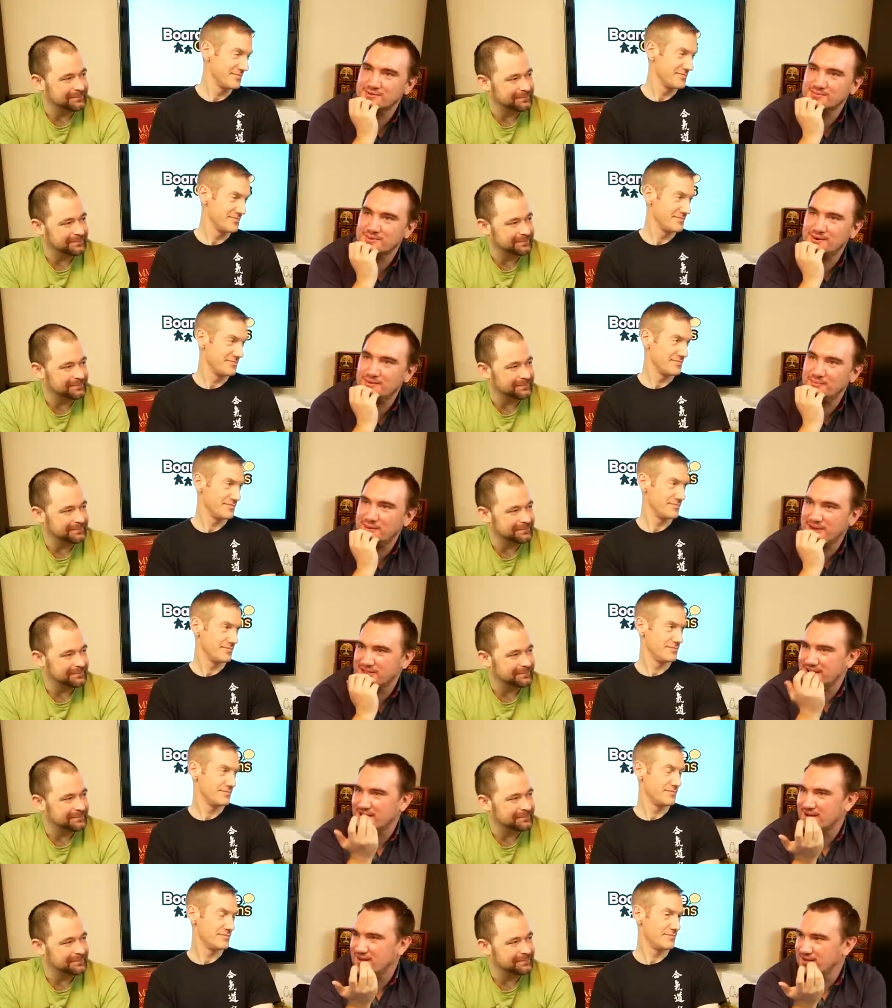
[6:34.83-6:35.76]
Speaker 1: as well. But I
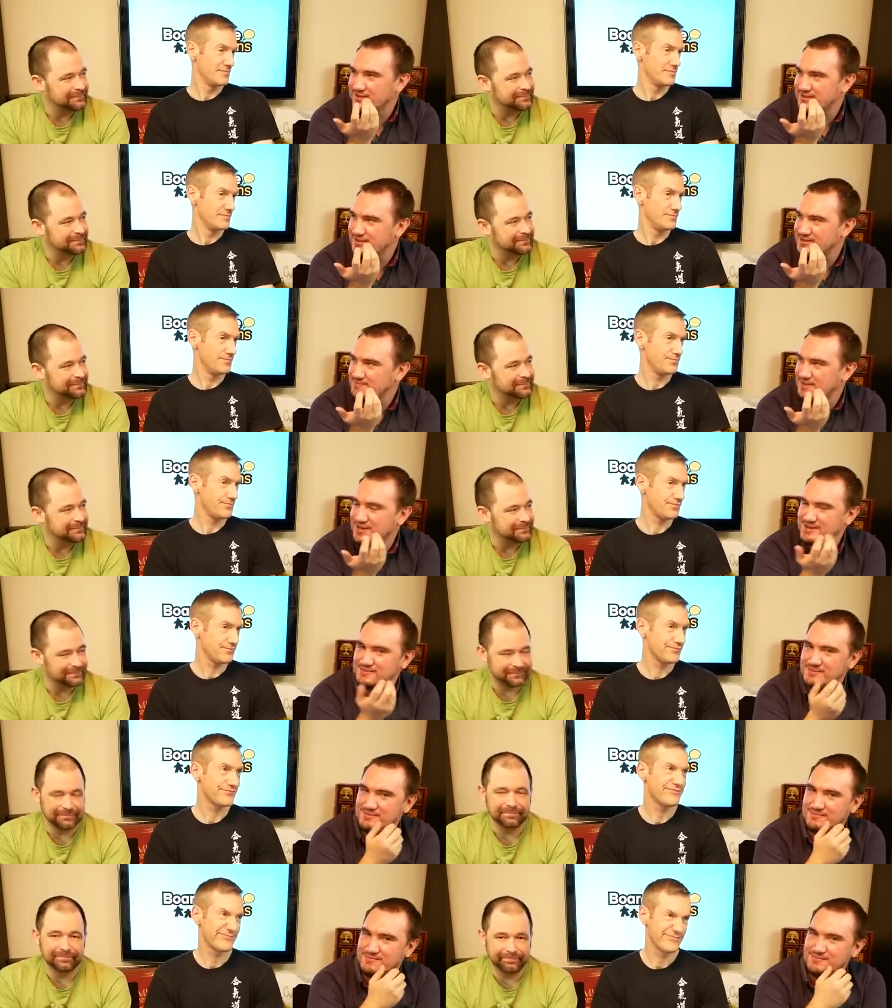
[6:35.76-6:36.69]
think I like dice
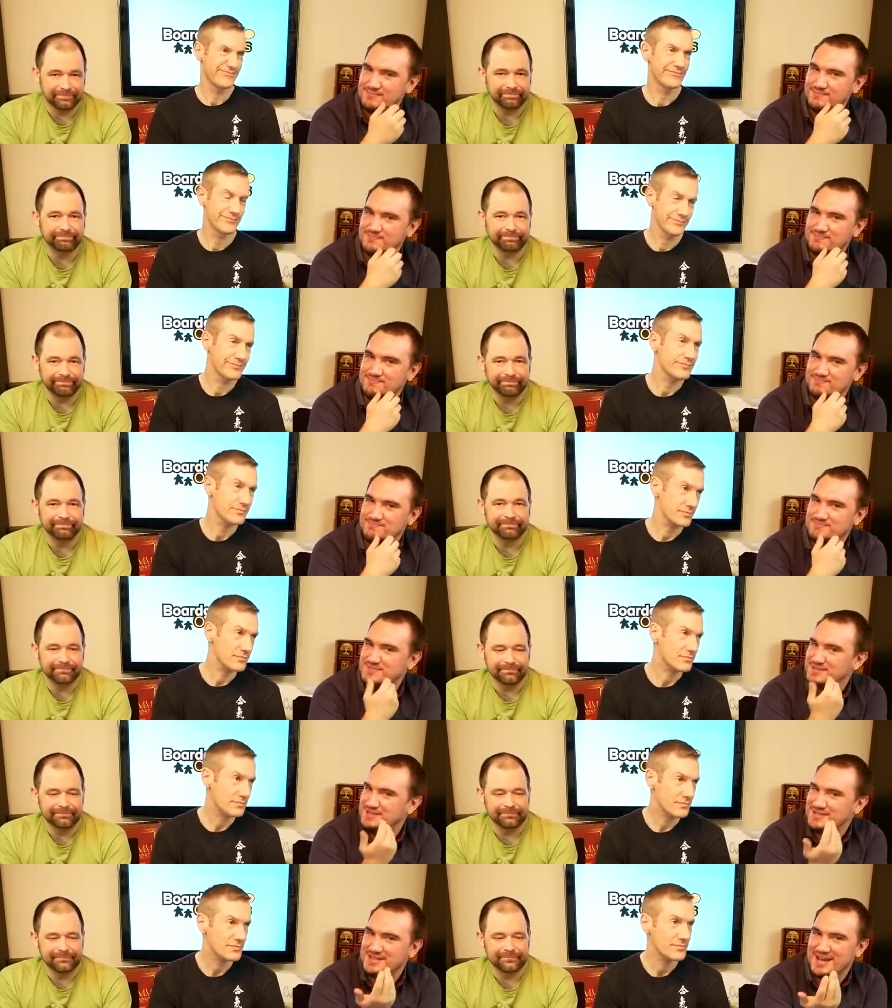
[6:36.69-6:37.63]
placement.
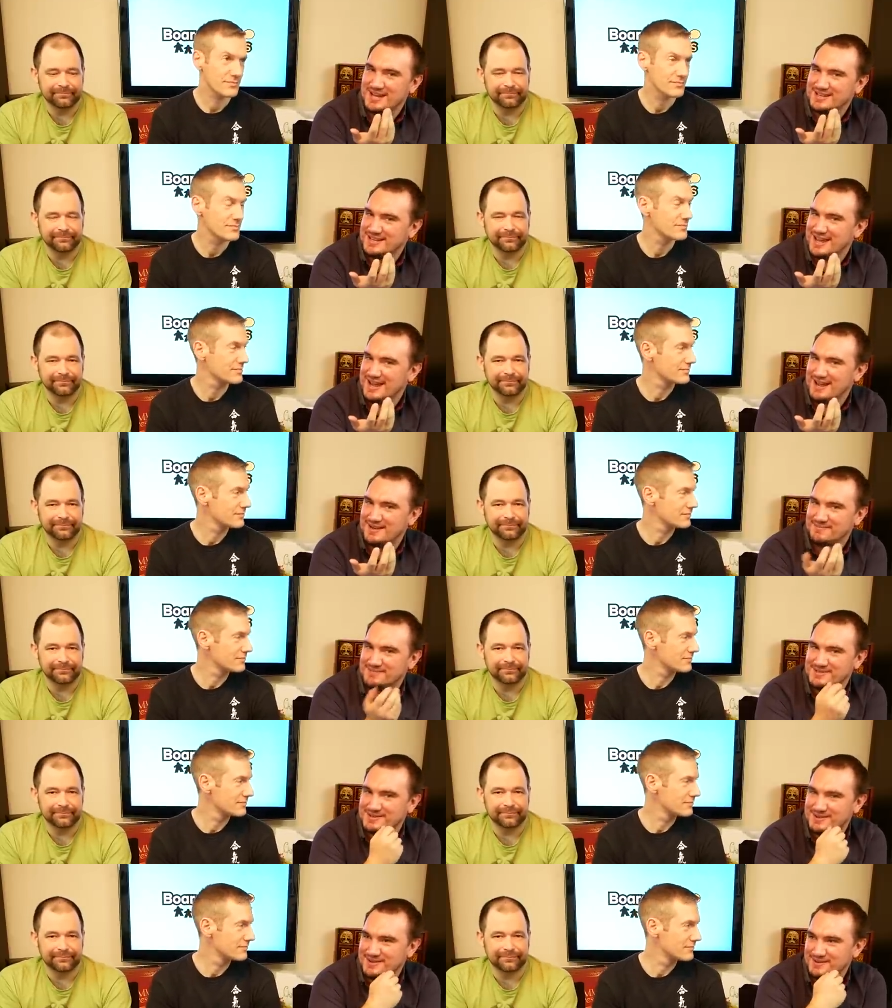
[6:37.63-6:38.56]
That
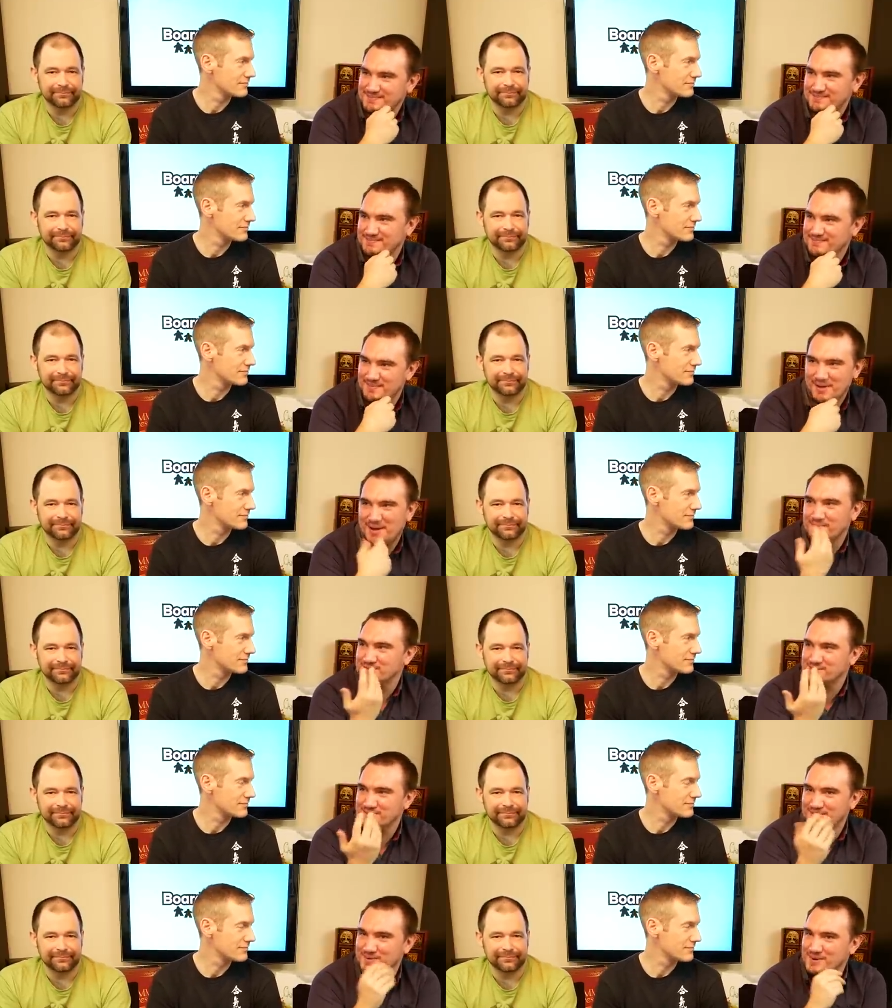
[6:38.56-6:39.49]
game's like, I'm
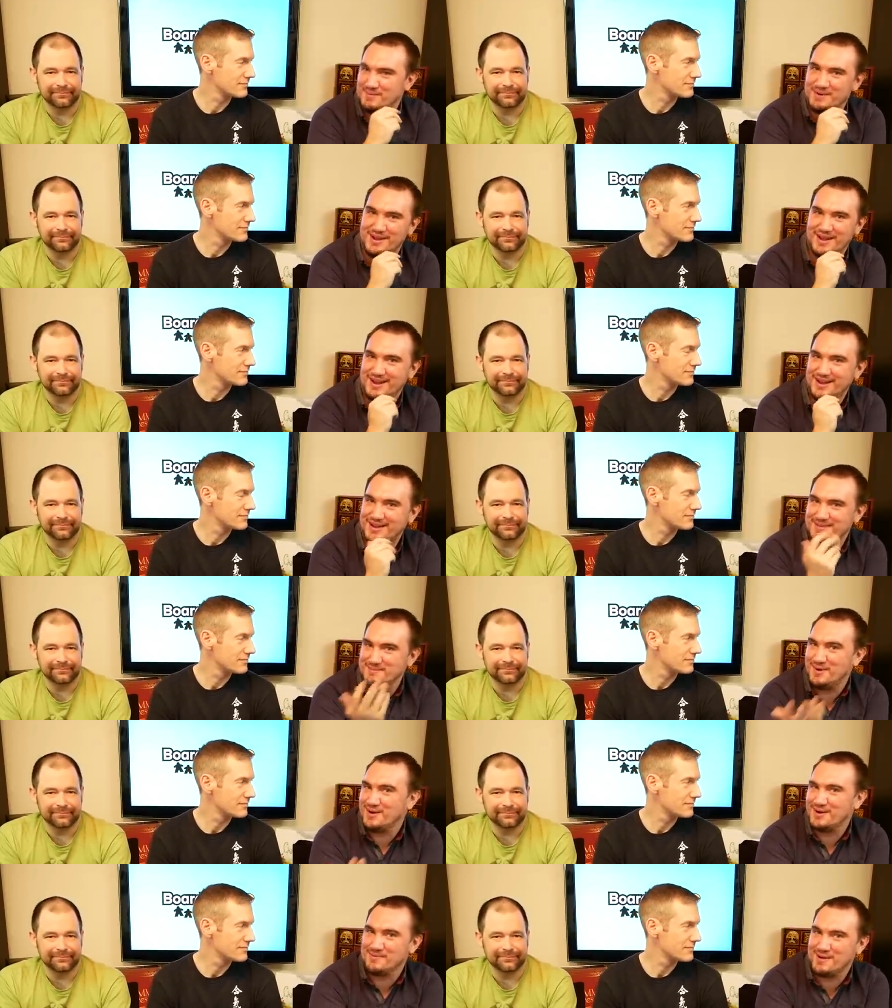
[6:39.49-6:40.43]
sure you might hear later, Marco